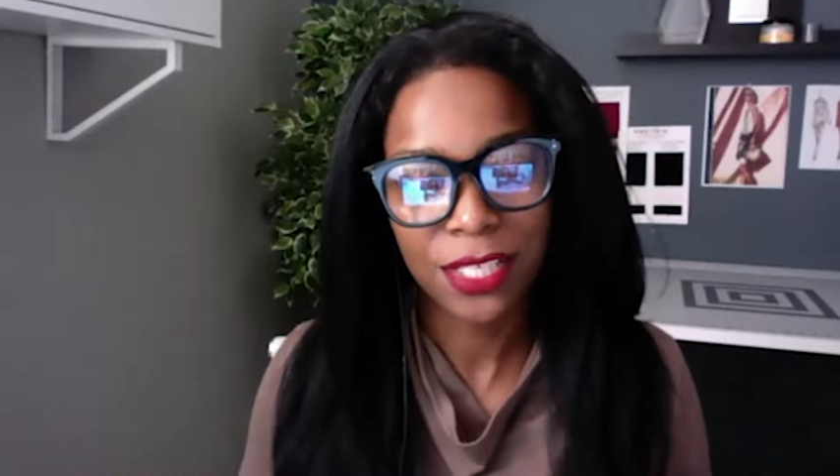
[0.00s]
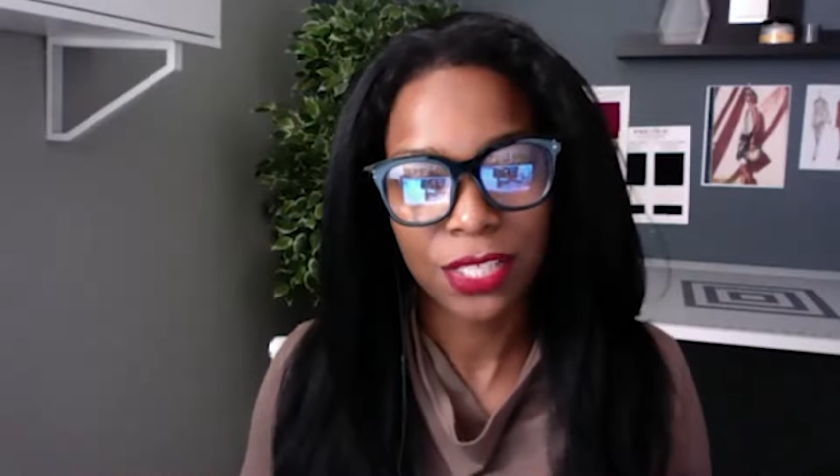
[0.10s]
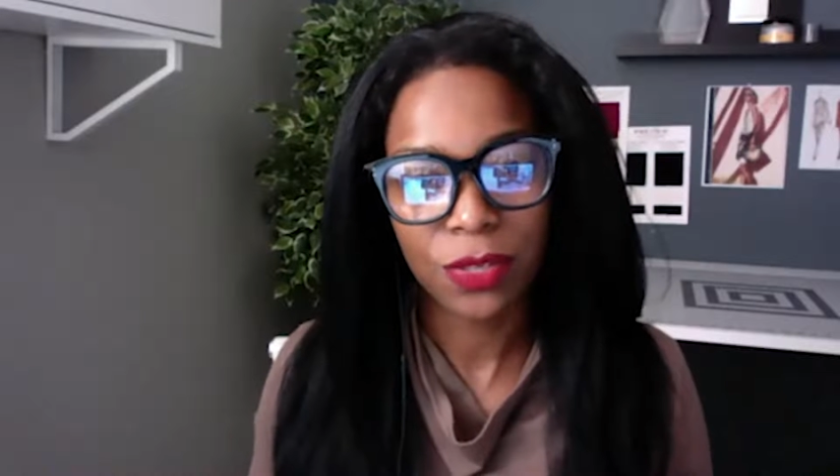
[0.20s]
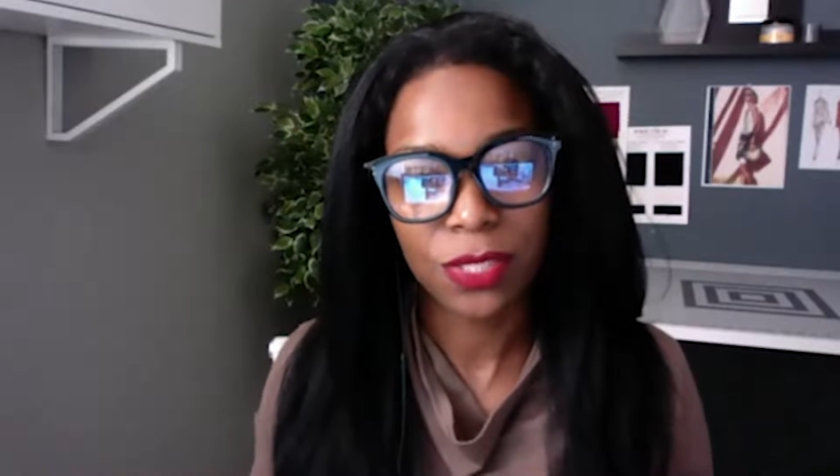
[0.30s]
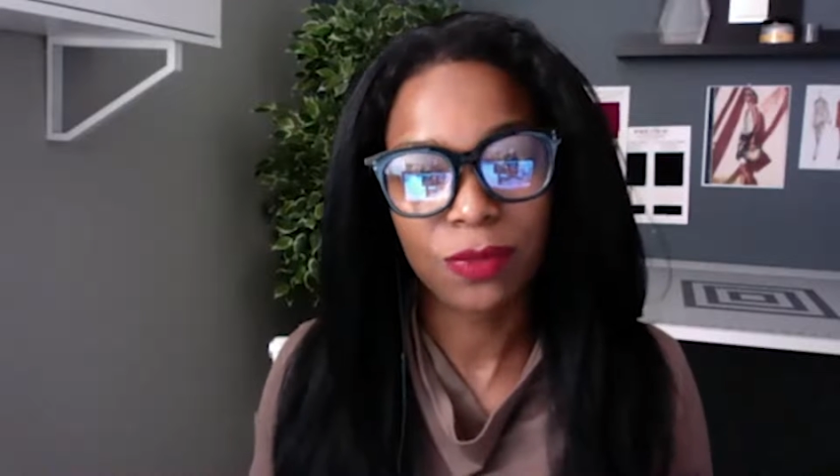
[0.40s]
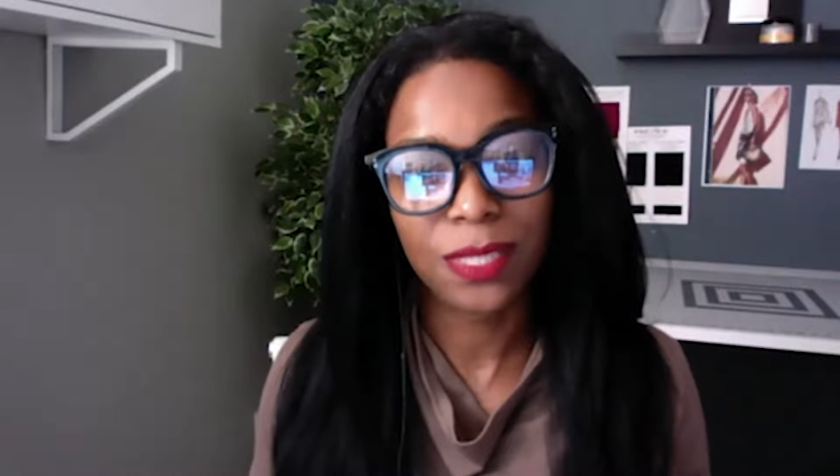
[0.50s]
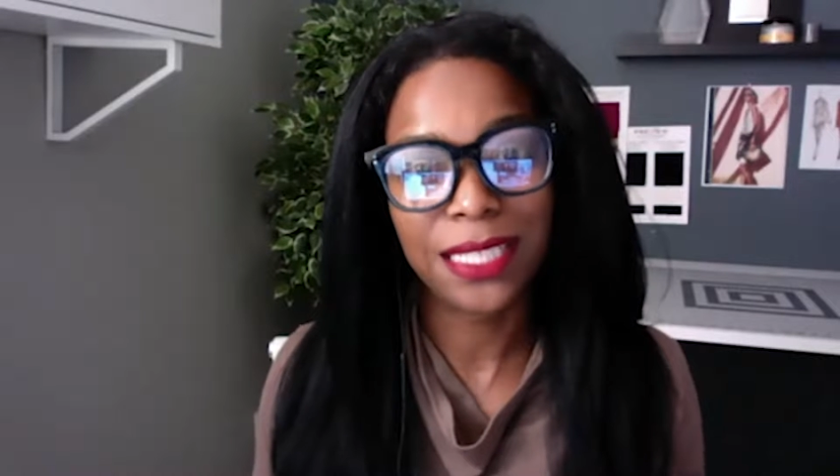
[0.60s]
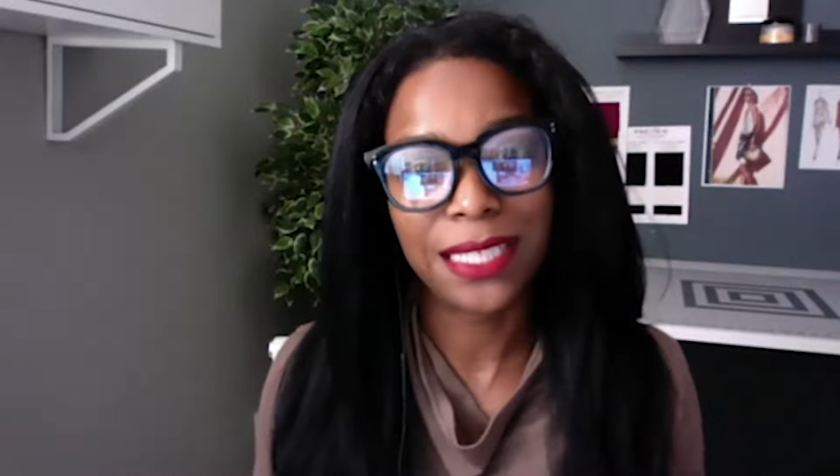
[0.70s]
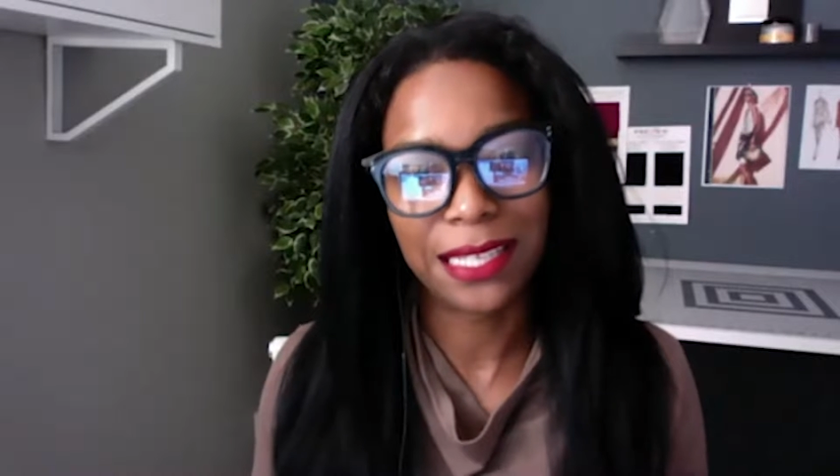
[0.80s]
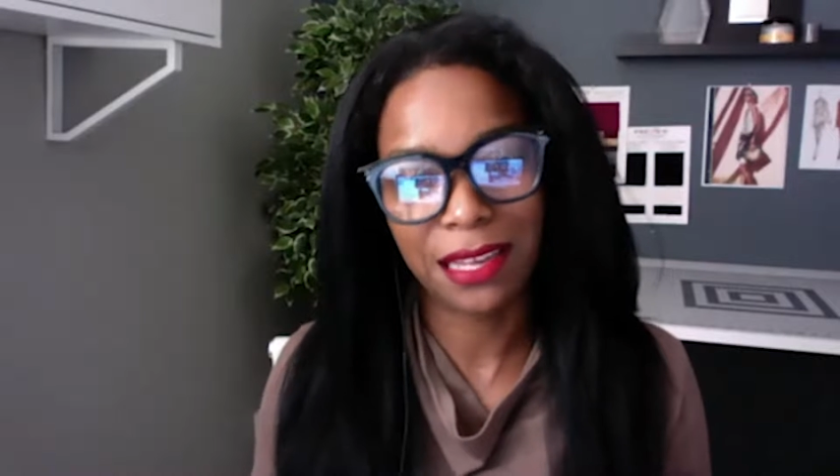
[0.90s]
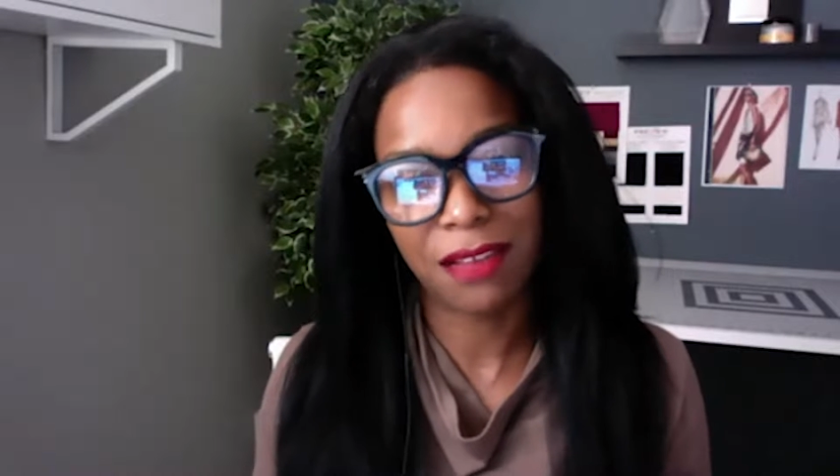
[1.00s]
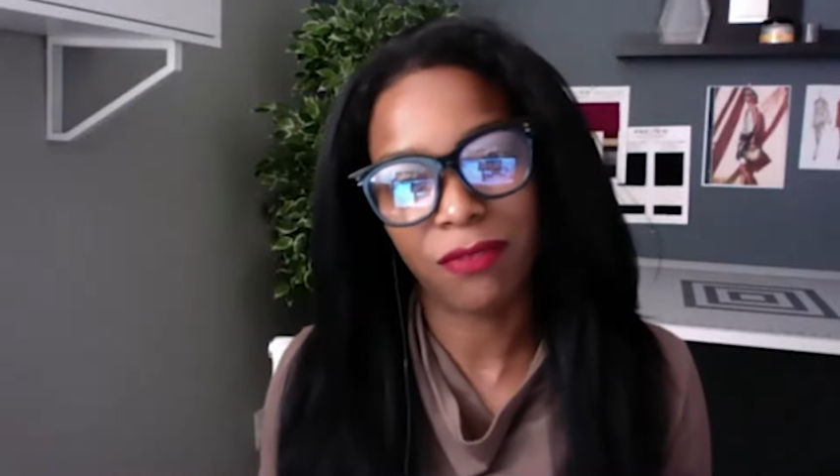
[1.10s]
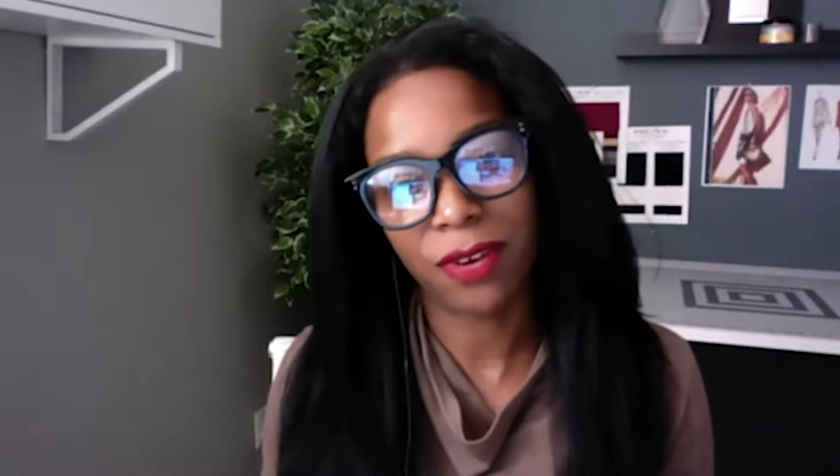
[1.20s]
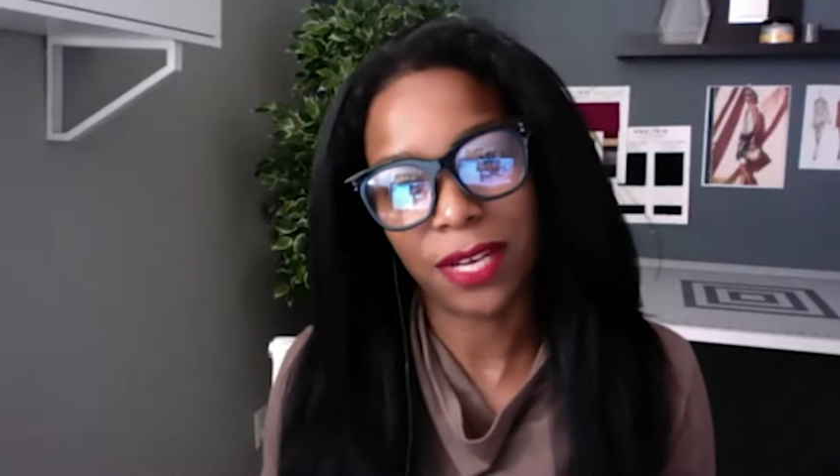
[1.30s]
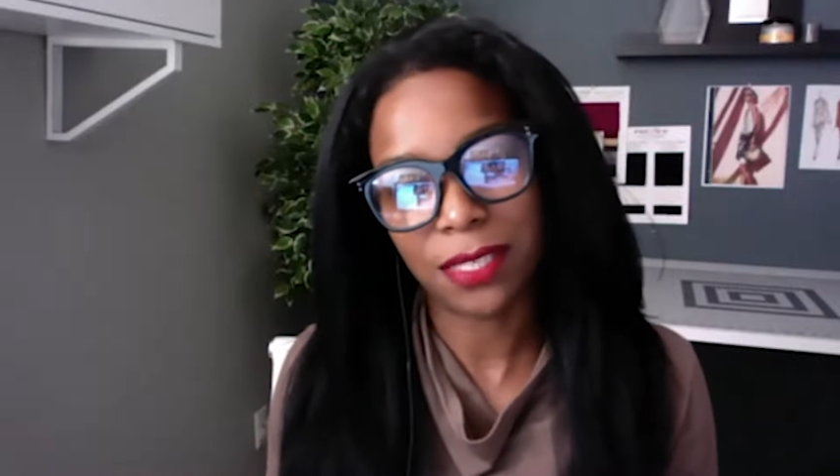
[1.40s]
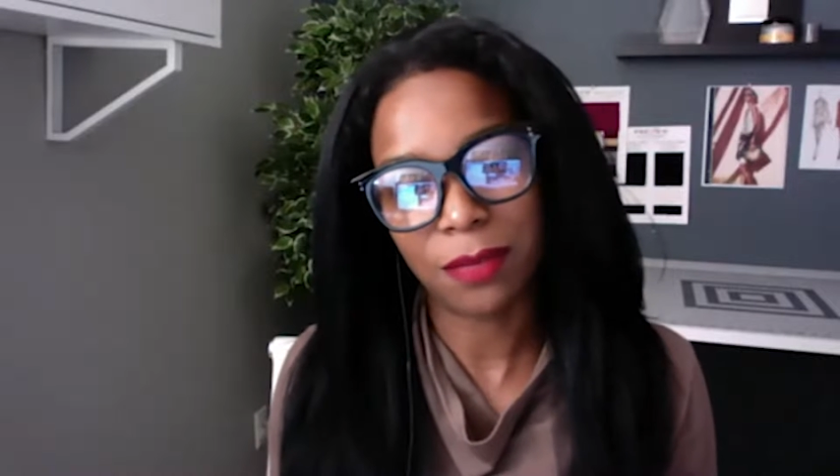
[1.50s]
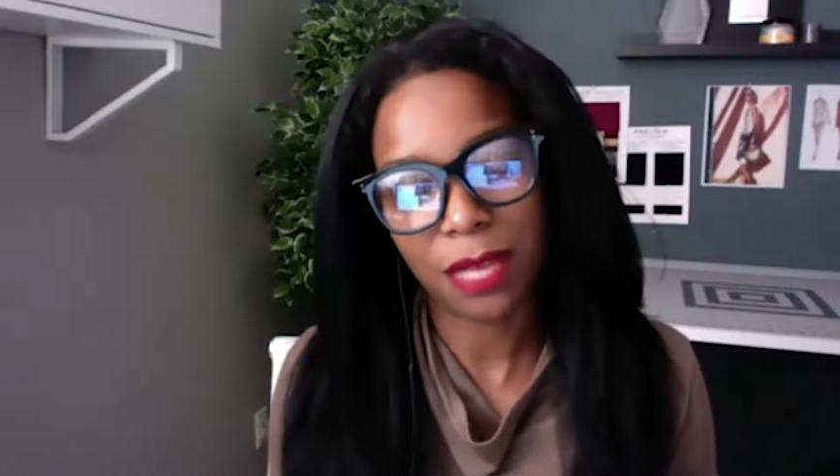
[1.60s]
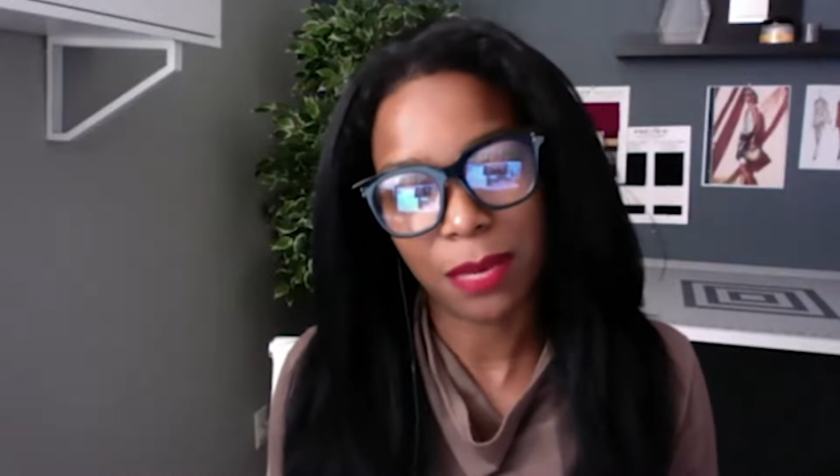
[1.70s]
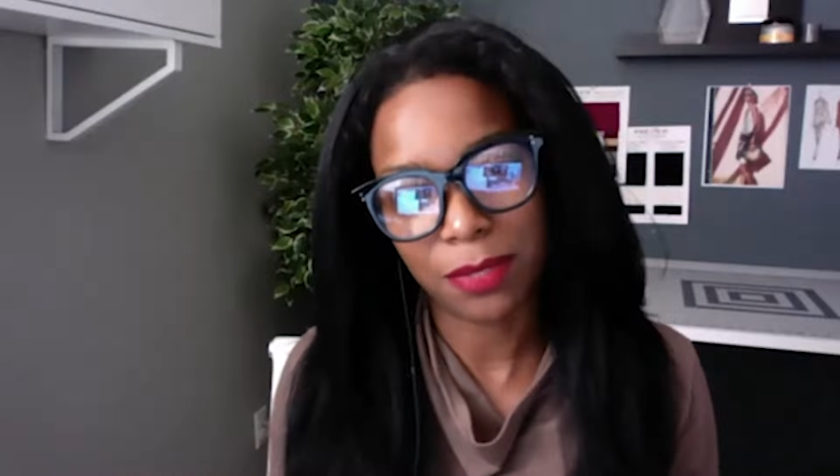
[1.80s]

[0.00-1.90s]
So it's really key for us to be